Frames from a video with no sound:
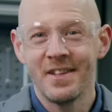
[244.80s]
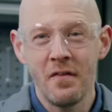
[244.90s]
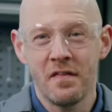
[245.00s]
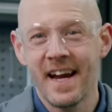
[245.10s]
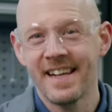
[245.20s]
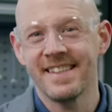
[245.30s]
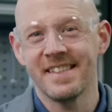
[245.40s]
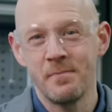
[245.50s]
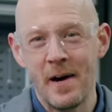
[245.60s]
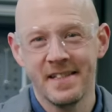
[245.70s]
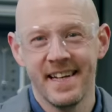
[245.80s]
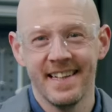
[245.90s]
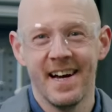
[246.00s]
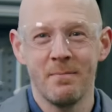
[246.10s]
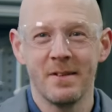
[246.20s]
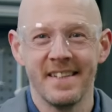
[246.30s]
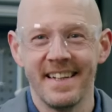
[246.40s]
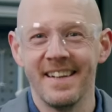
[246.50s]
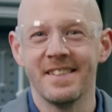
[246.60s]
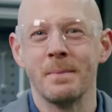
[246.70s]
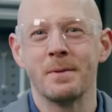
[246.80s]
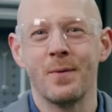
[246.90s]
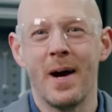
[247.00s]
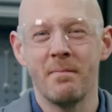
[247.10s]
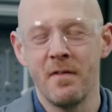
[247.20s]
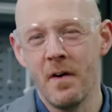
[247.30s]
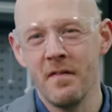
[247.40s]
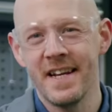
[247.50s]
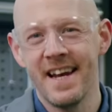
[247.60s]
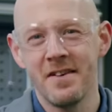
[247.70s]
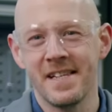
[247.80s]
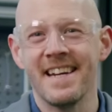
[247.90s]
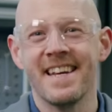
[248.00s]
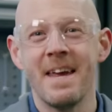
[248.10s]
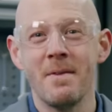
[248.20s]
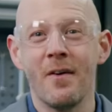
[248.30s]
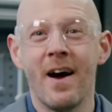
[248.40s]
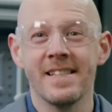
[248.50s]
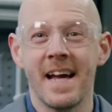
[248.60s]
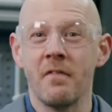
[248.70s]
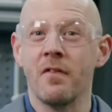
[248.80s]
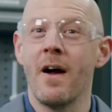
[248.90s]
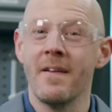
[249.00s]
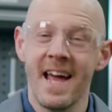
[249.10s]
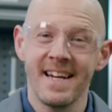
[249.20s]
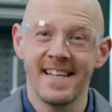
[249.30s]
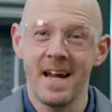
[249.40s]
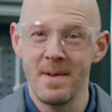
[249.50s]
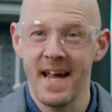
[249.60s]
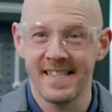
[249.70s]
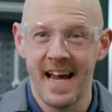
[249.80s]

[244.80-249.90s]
Don't forget to smash that like button and subscribe for more videos, and keep your eyes out for our next ABS